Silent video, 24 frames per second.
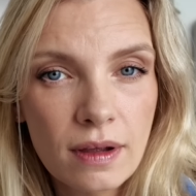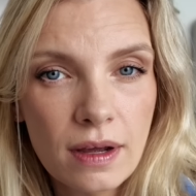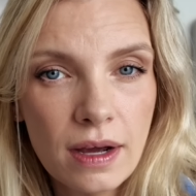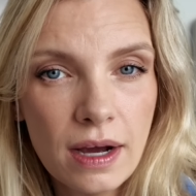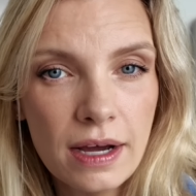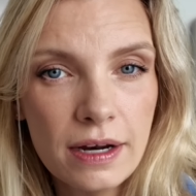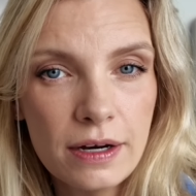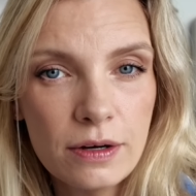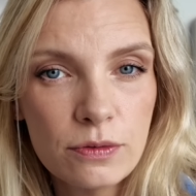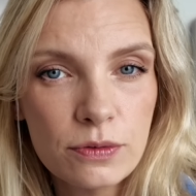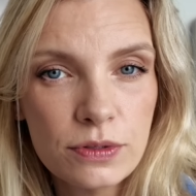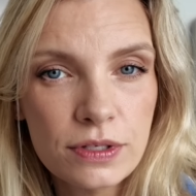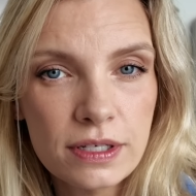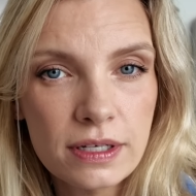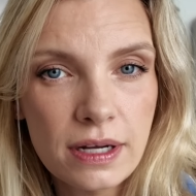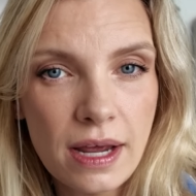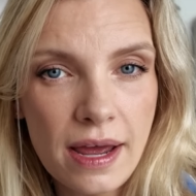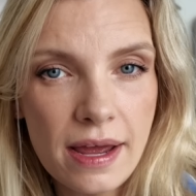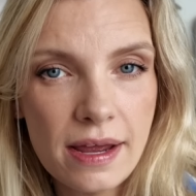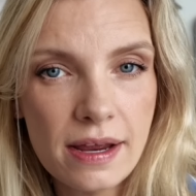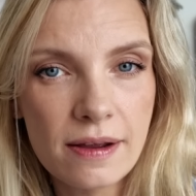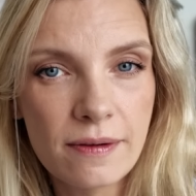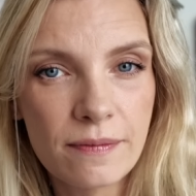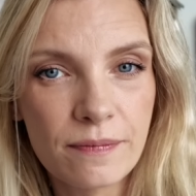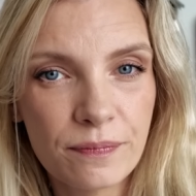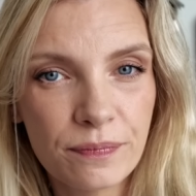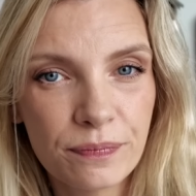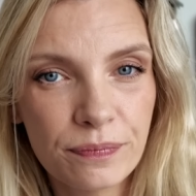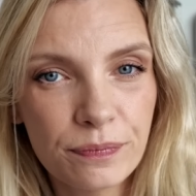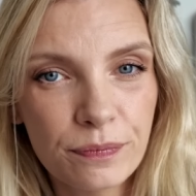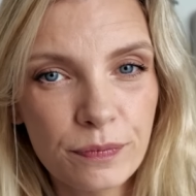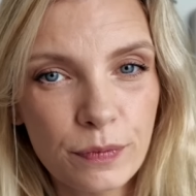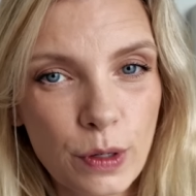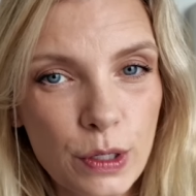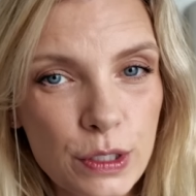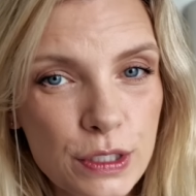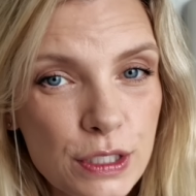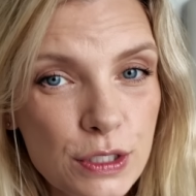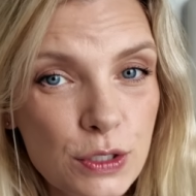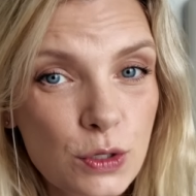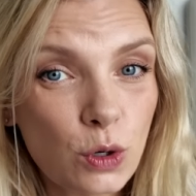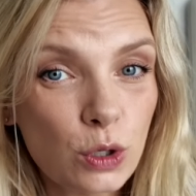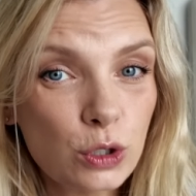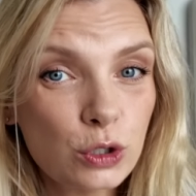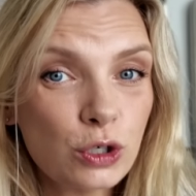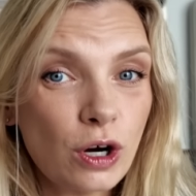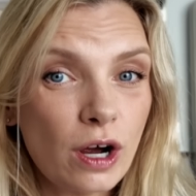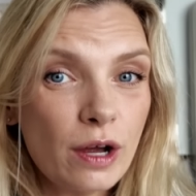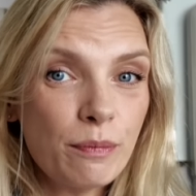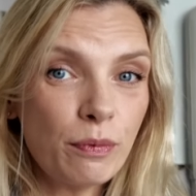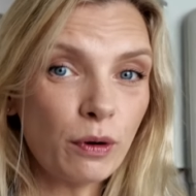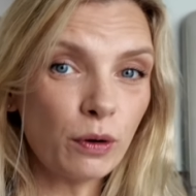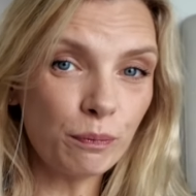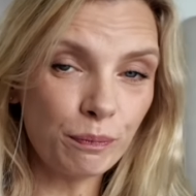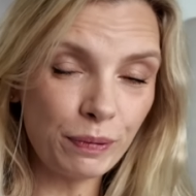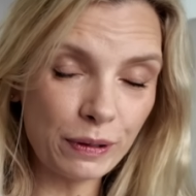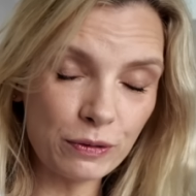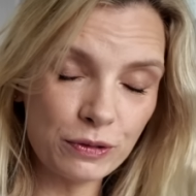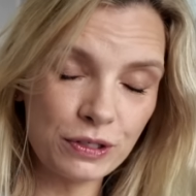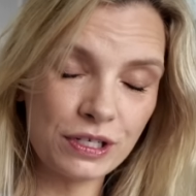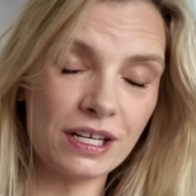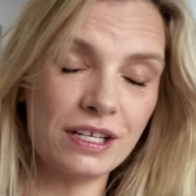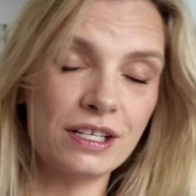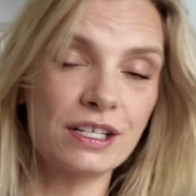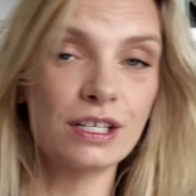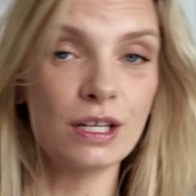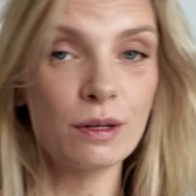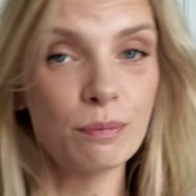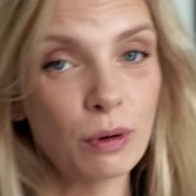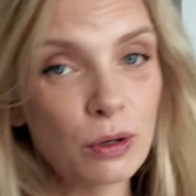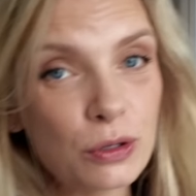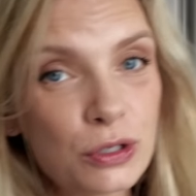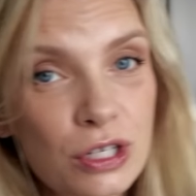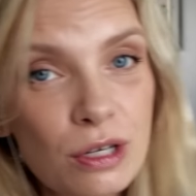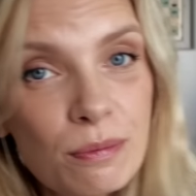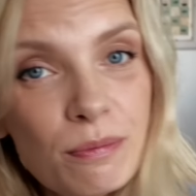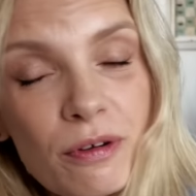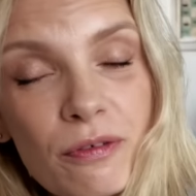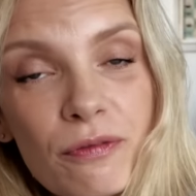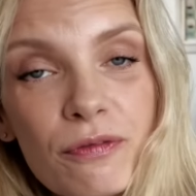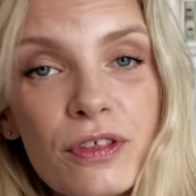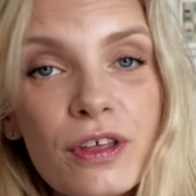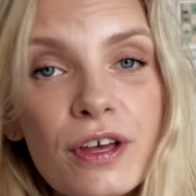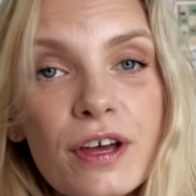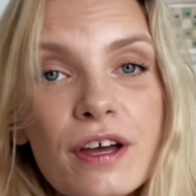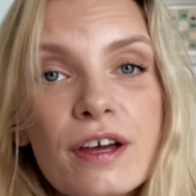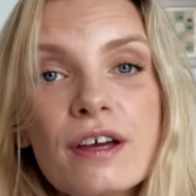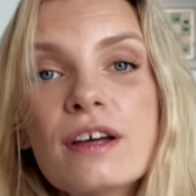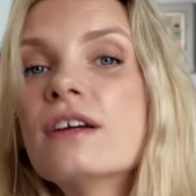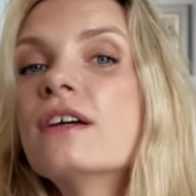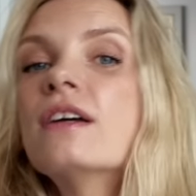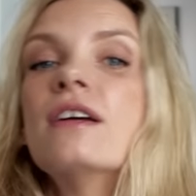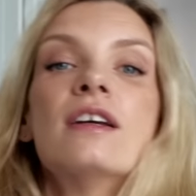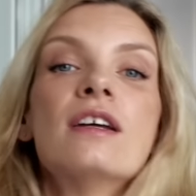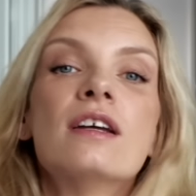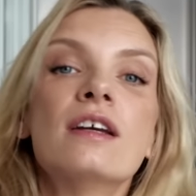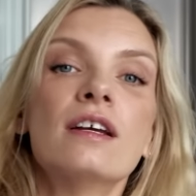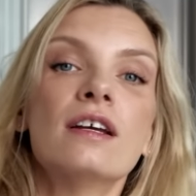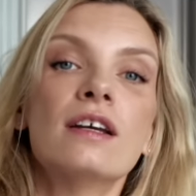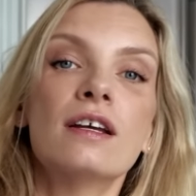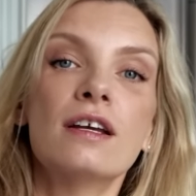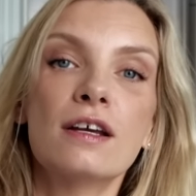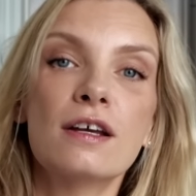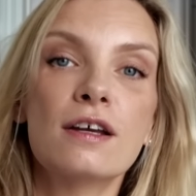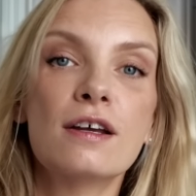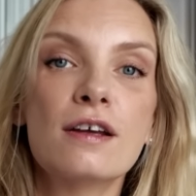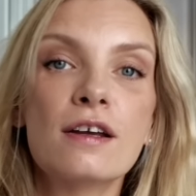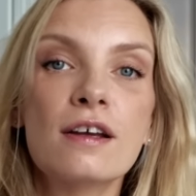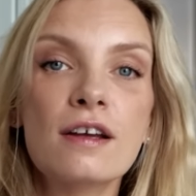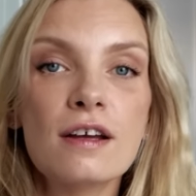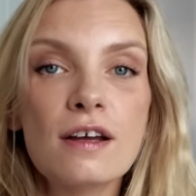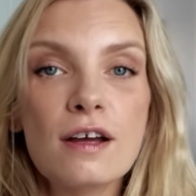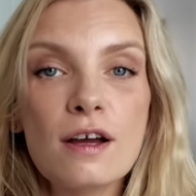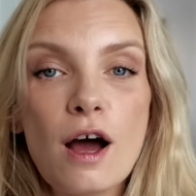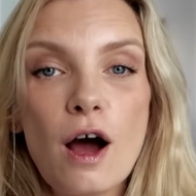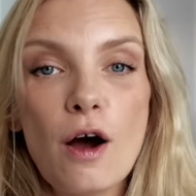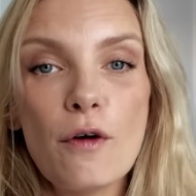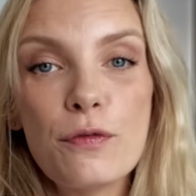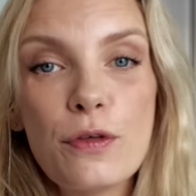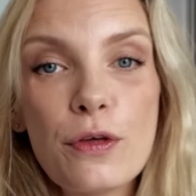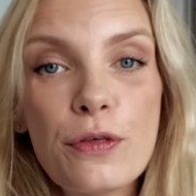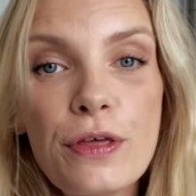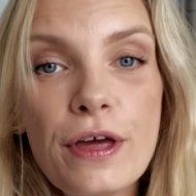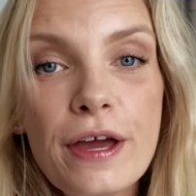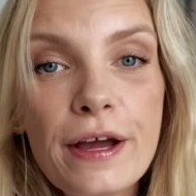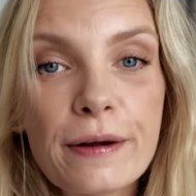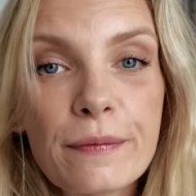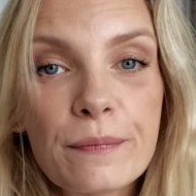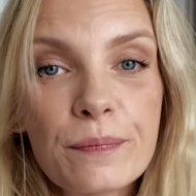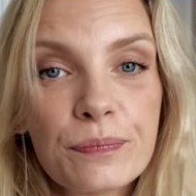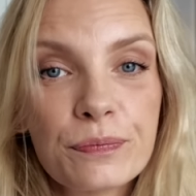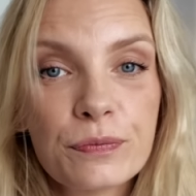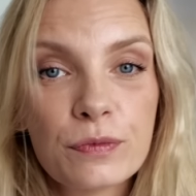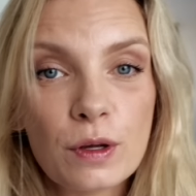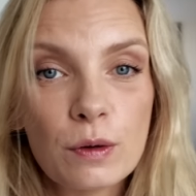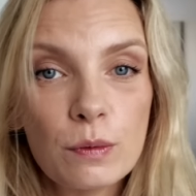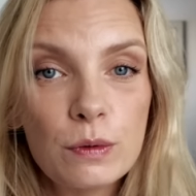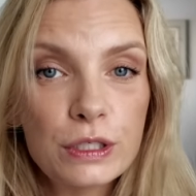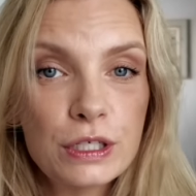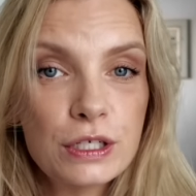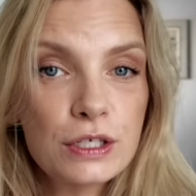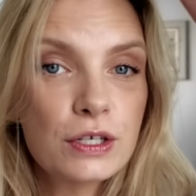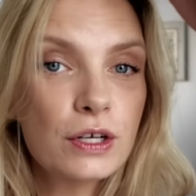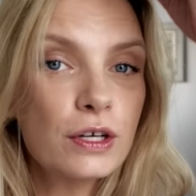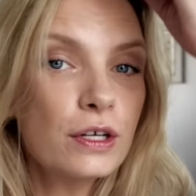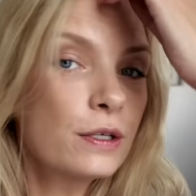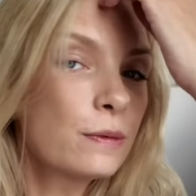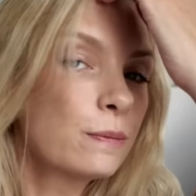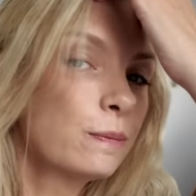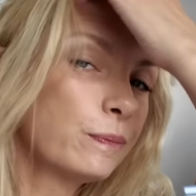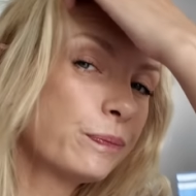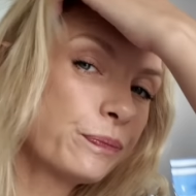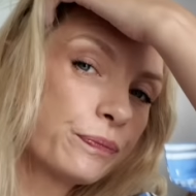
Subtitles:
and it will stay, because it's got a tripod built into the bottom of the thing, which is good.